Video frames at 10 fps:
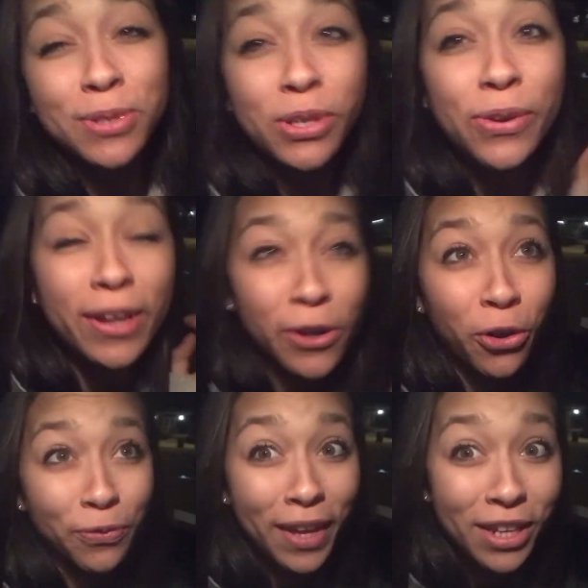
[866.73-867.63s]
so you get a
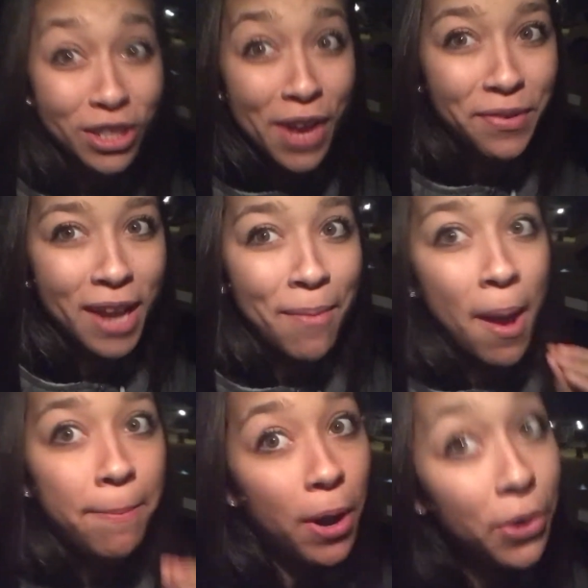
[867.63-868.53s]
notification every time
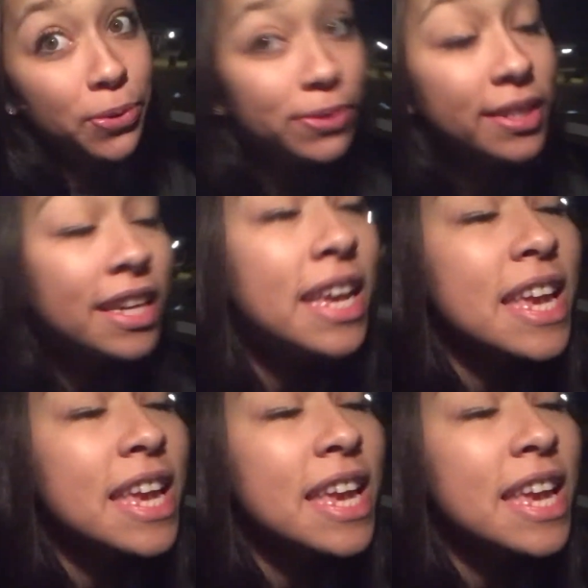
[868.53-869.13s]
I post.